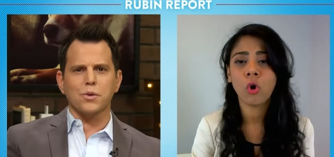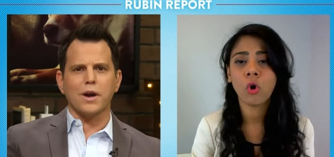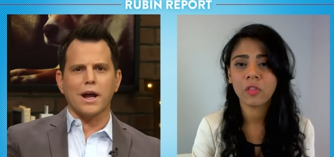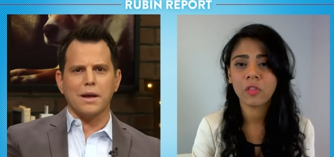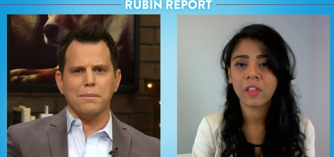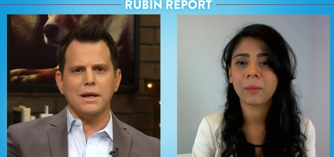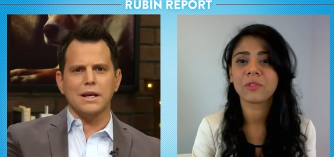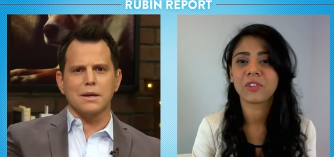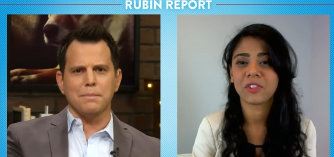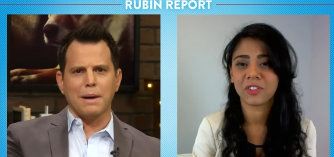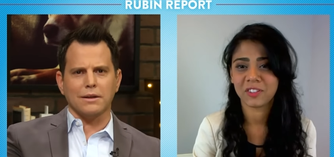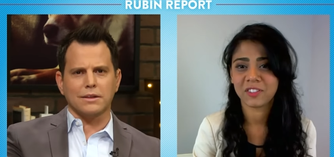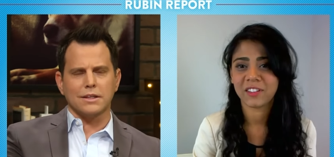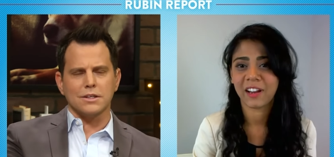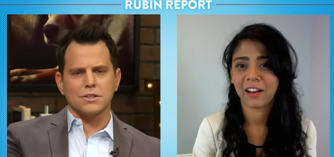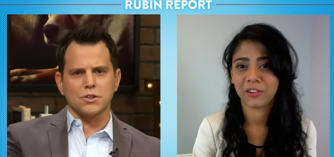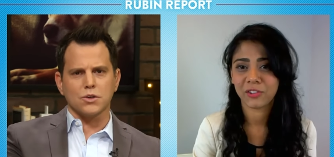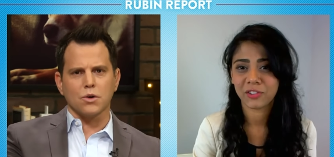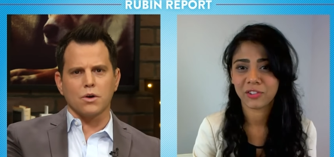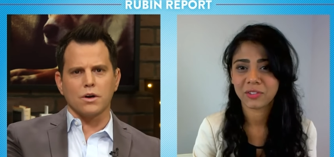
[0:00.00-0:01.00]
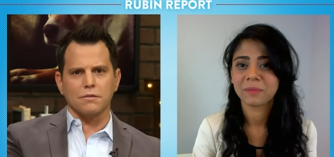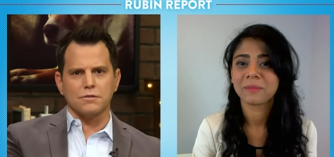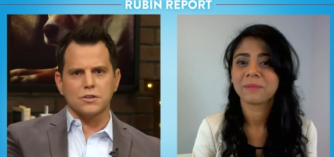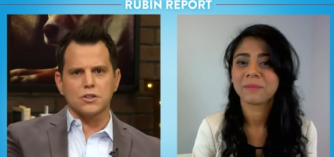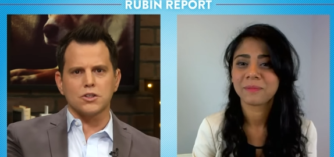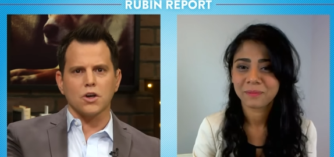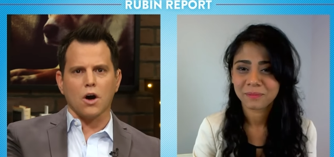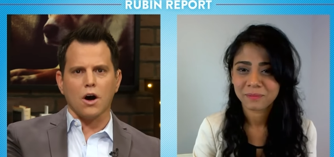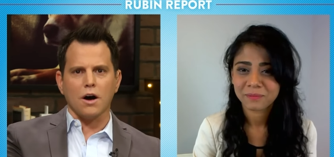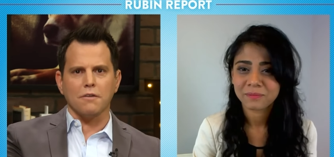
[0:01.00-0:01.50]
Speaker 1: what I mean about this sort of
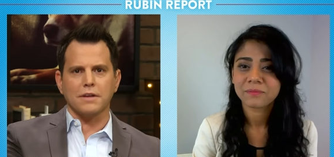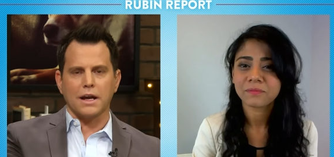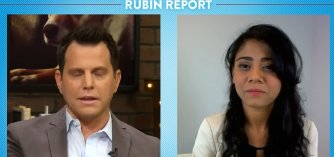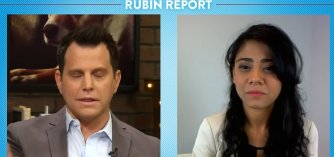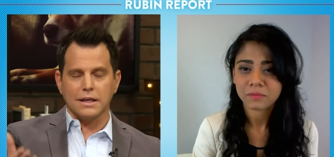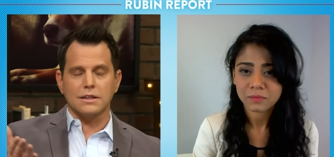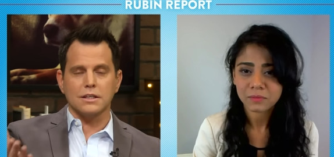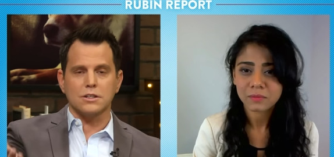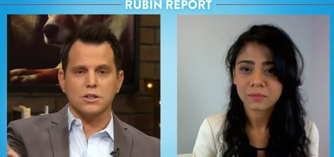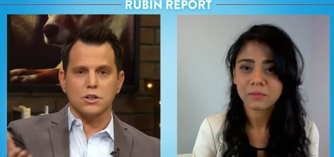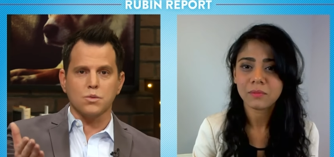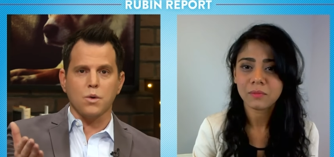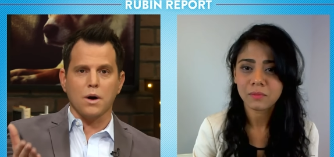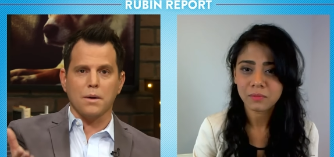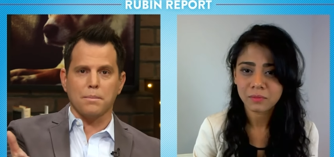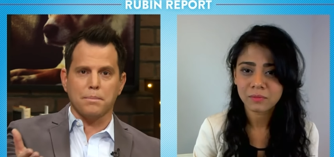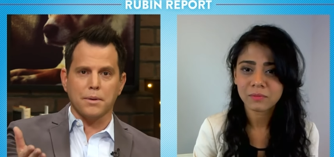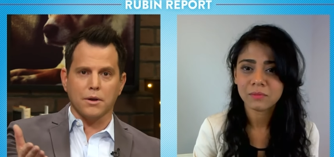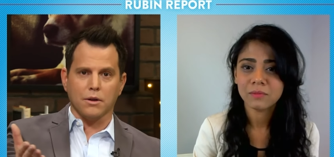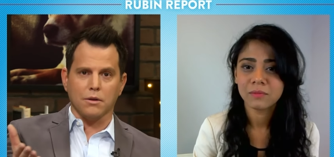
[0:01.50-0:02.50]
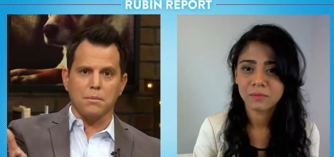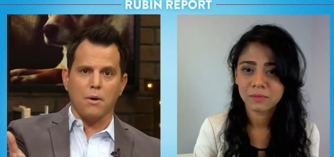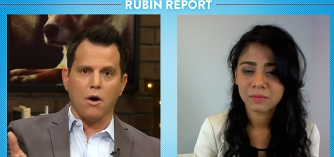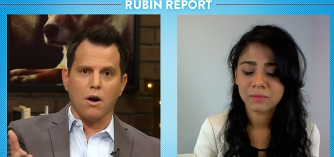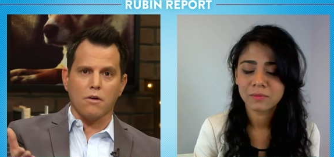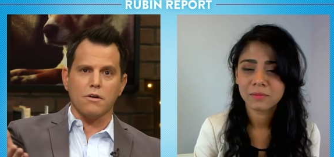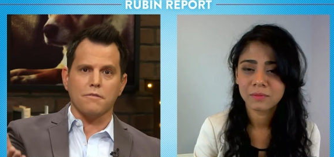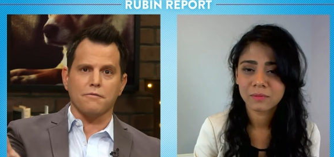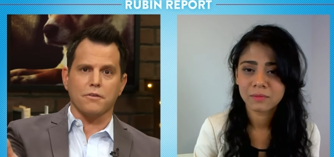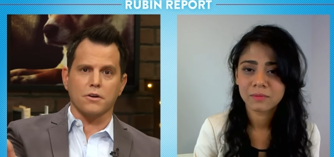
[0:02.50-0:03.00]
soft, I think this is what Bill
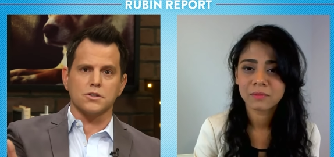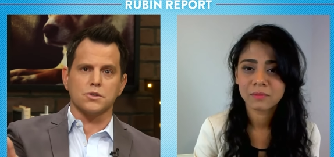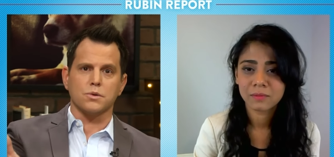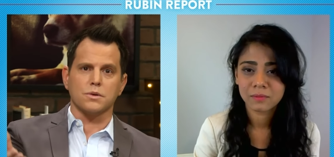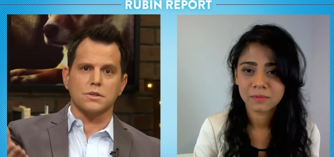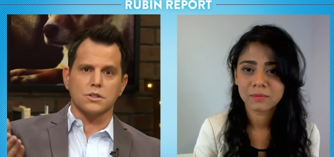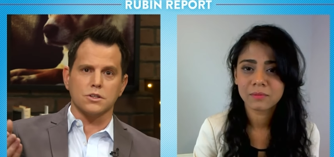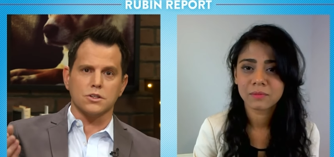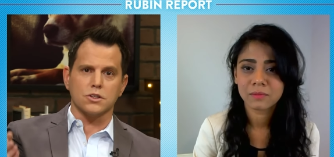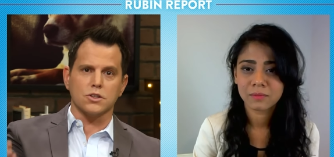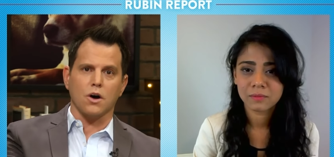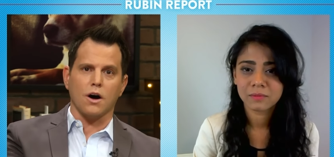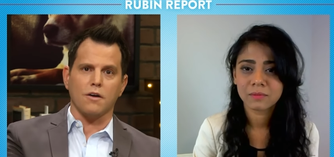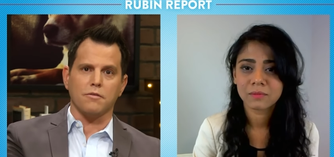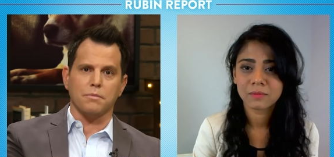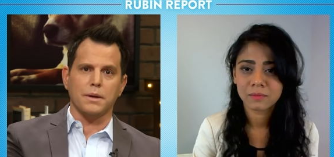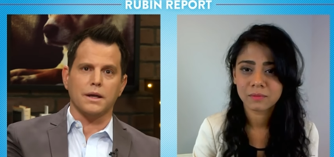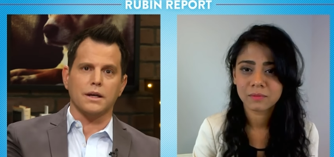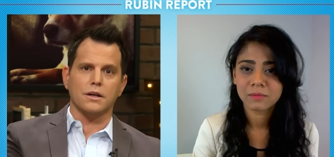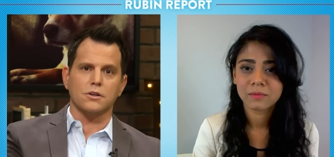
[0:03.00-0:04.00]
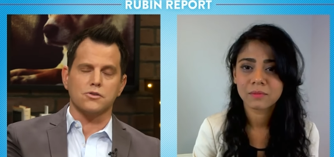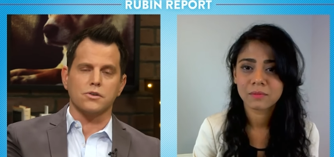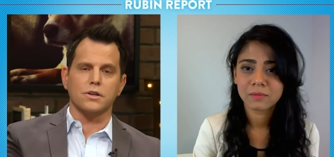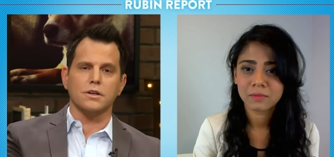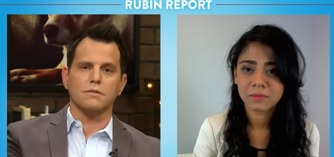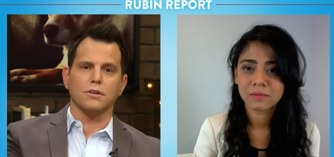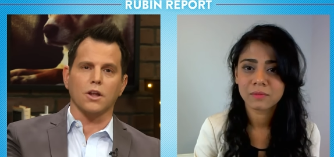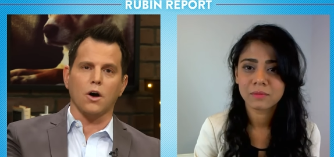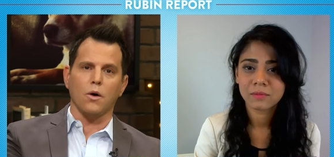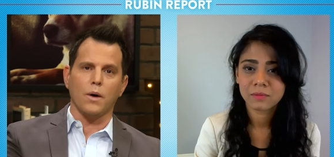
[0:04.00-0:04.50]
Maher refers to as the soft bigotry
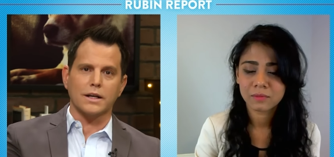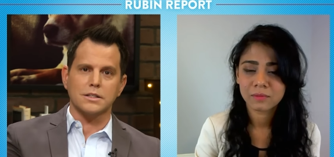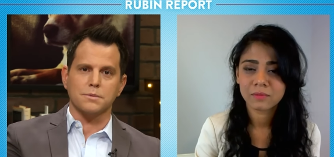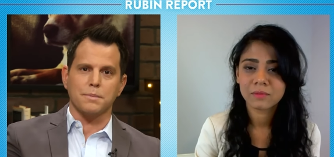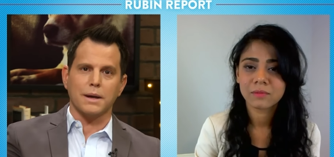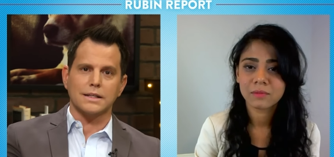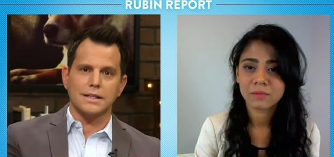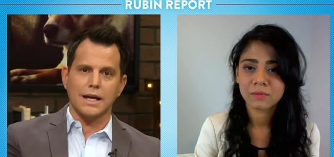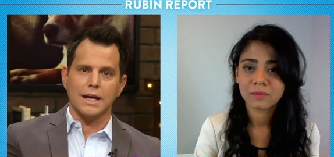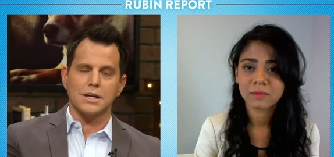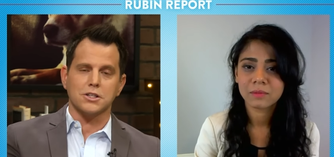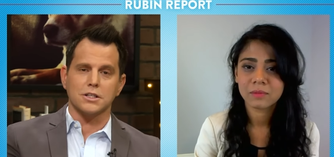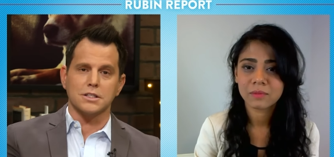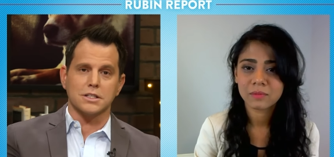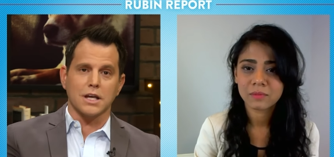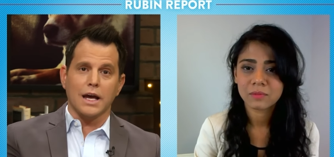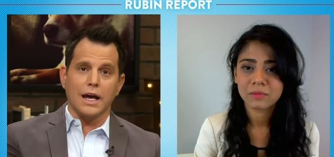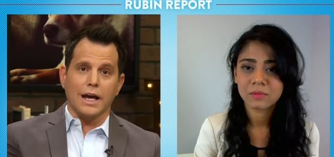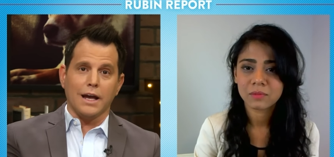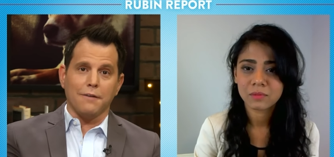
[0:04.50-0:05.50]
of low expectations.